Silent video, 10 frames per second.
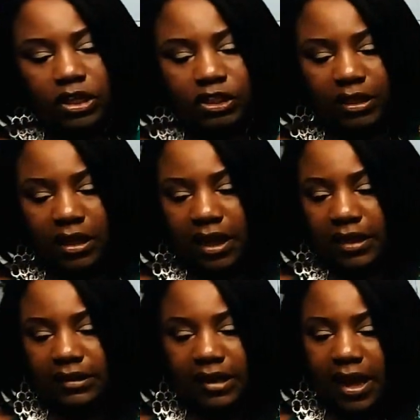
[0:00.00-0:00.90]
cushioning
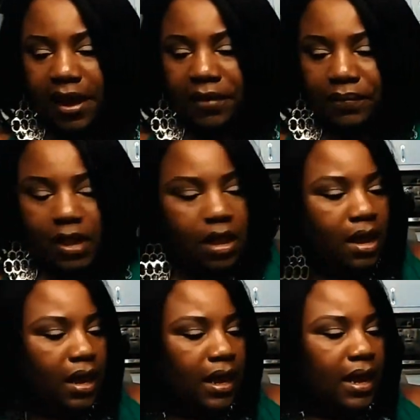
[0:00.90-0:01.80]
inside.
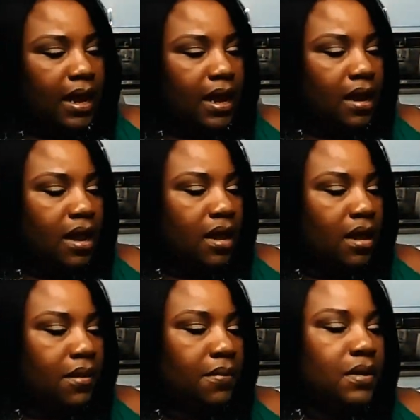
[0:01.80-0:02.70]

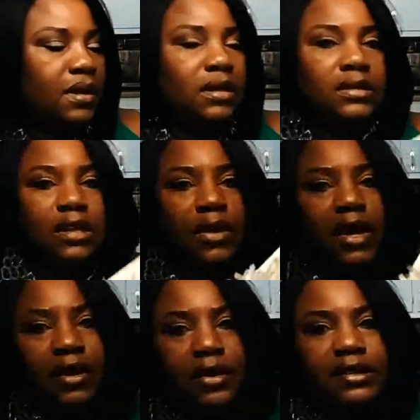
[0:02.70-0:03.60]
And so
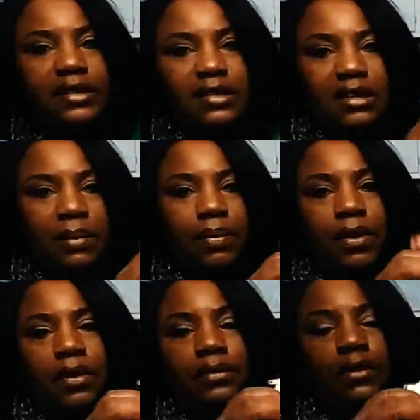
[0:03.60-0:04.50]
here is the
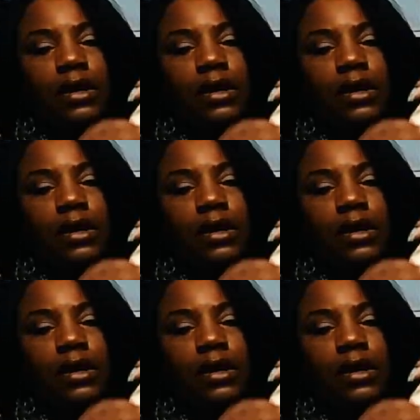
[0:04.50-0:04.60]
zipper.